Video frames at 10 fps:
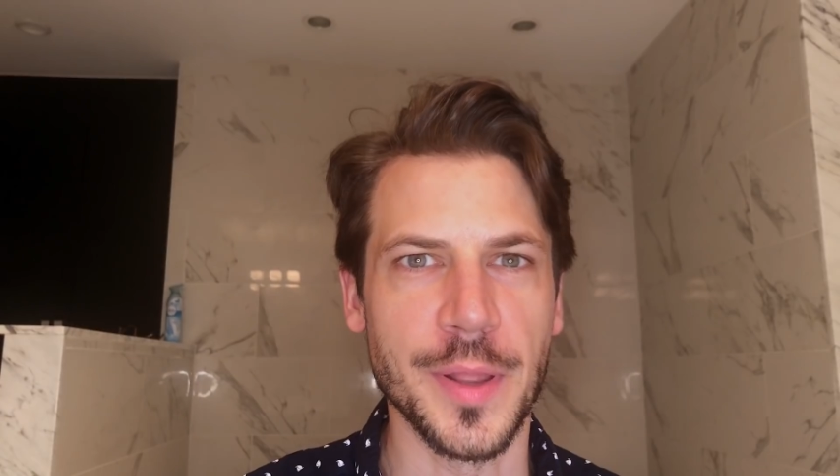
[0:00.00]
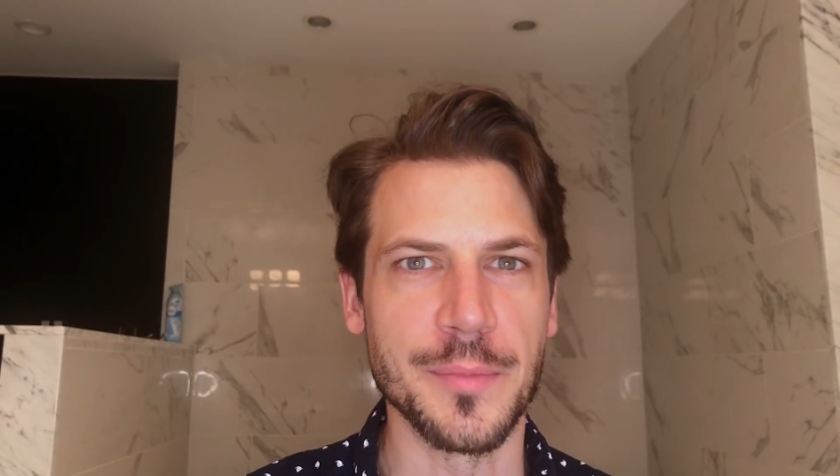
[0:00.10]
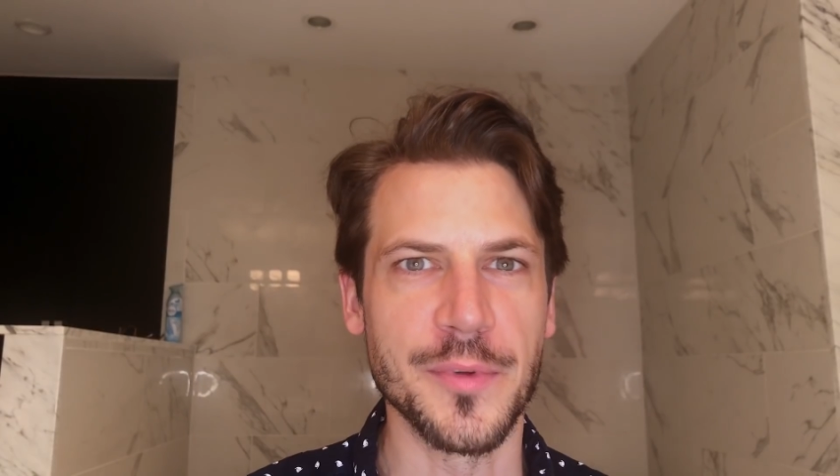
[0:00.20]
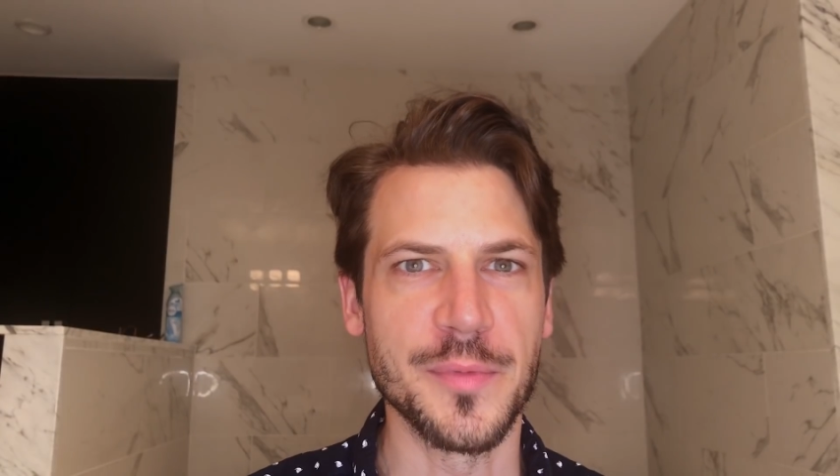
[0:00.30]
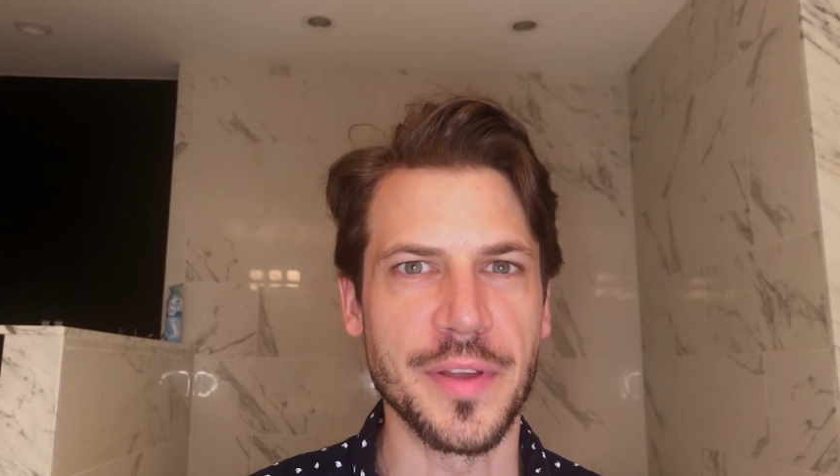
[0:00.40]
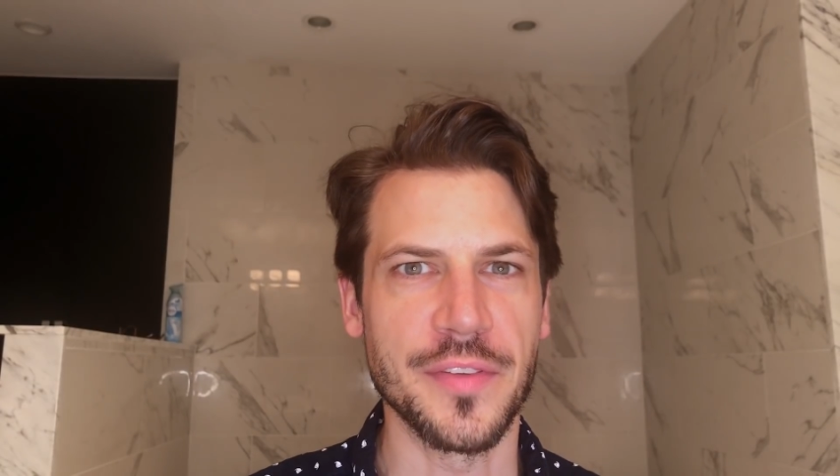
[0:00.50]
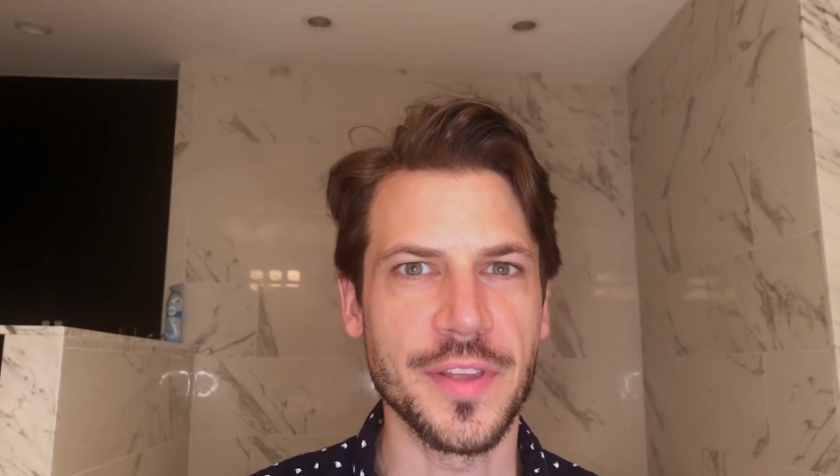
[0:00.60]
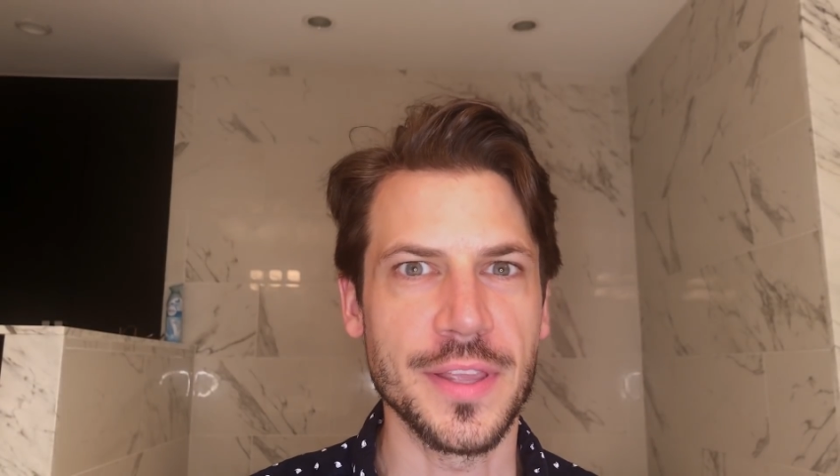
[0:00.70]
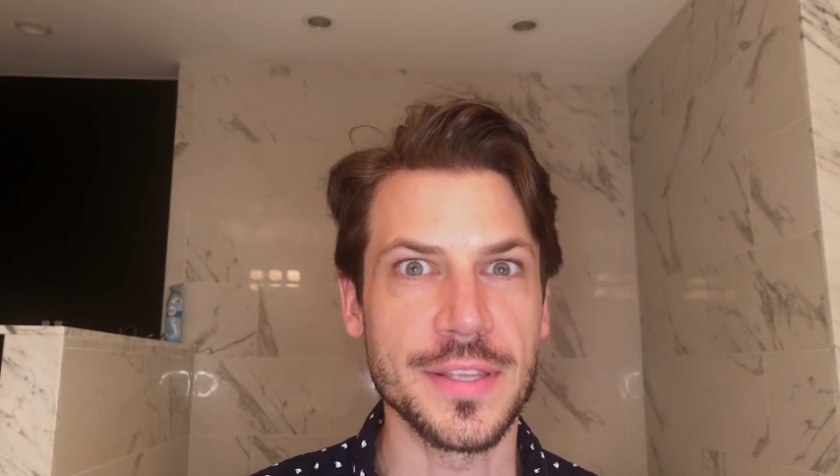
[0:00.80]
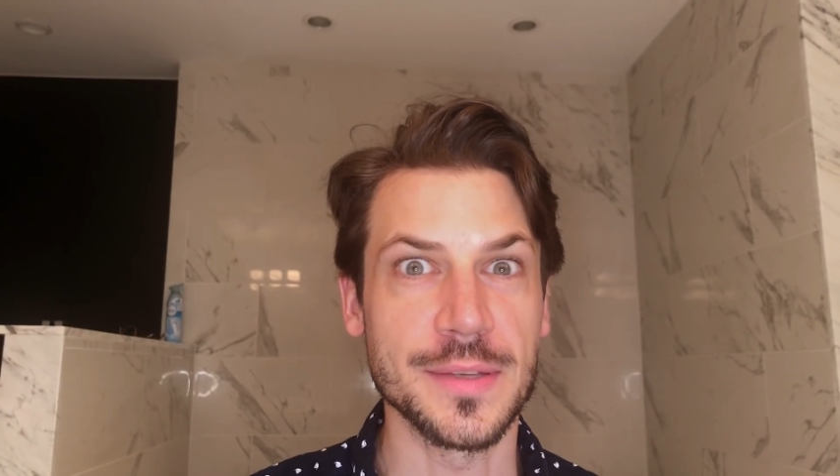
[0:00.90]
I move my
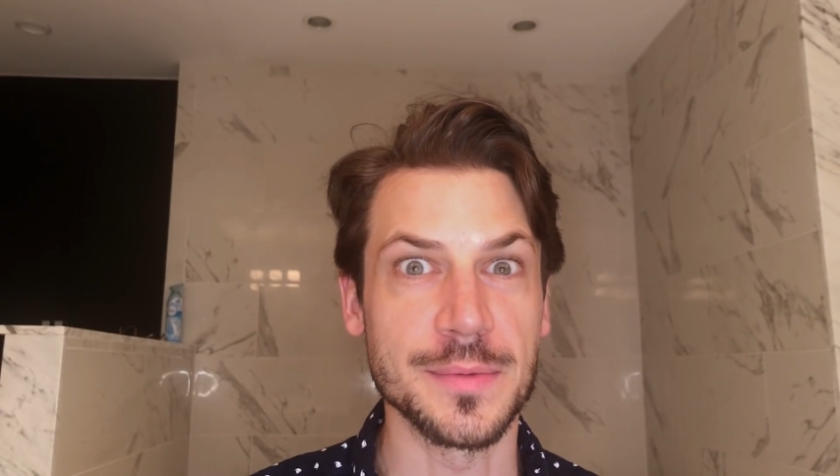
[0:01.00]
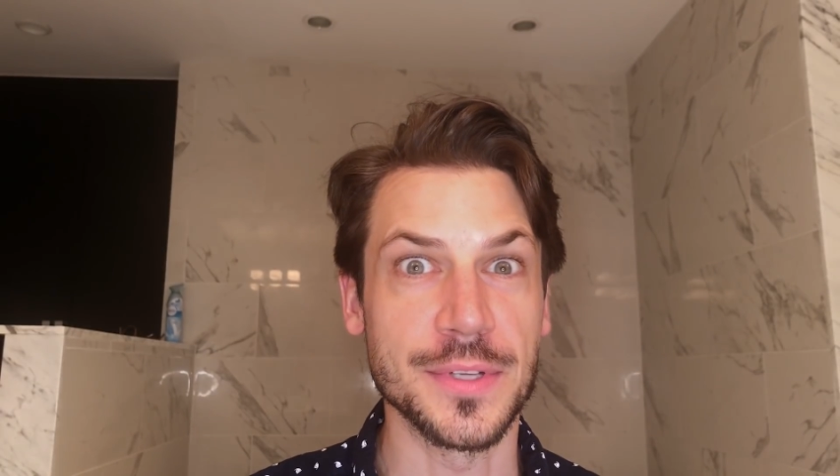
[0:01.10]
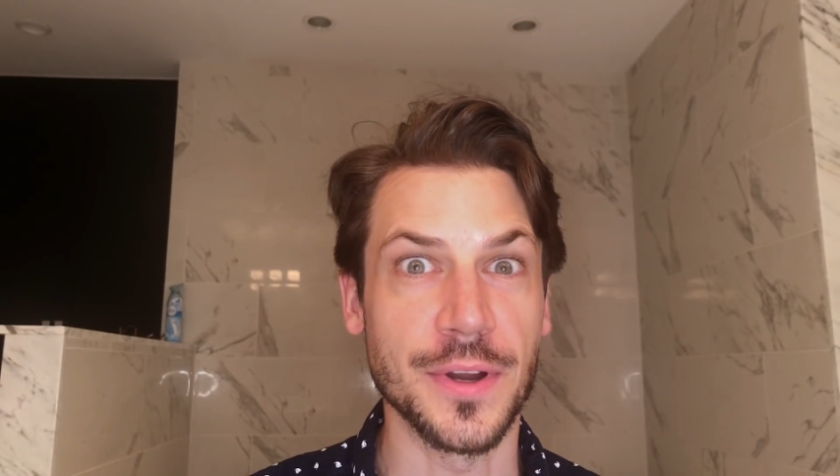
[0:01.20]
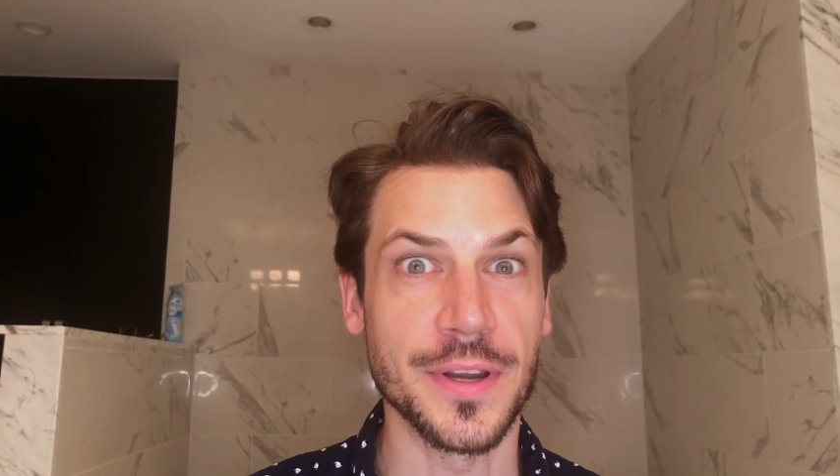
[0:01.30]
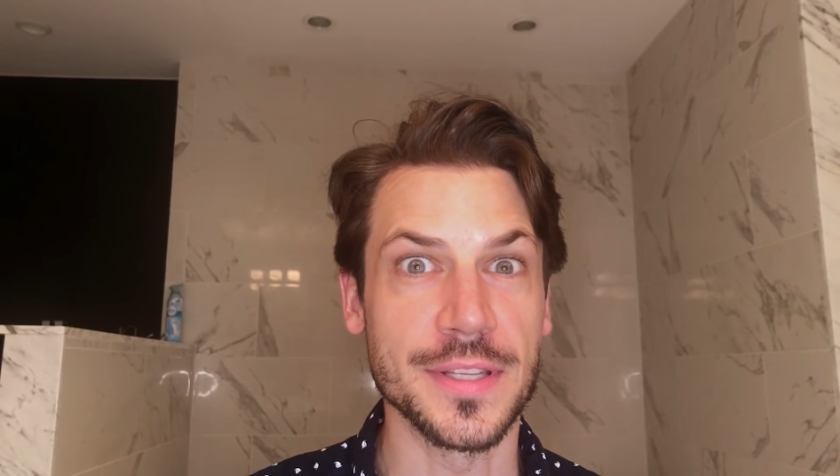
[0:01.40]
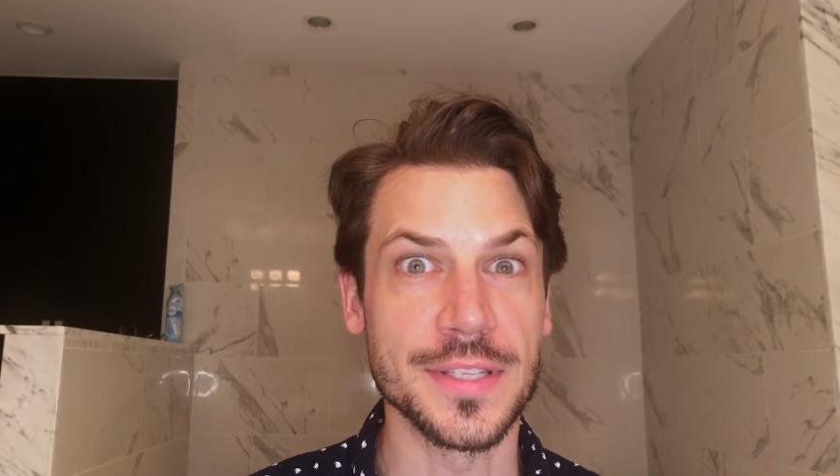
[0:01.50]
face, I'm starting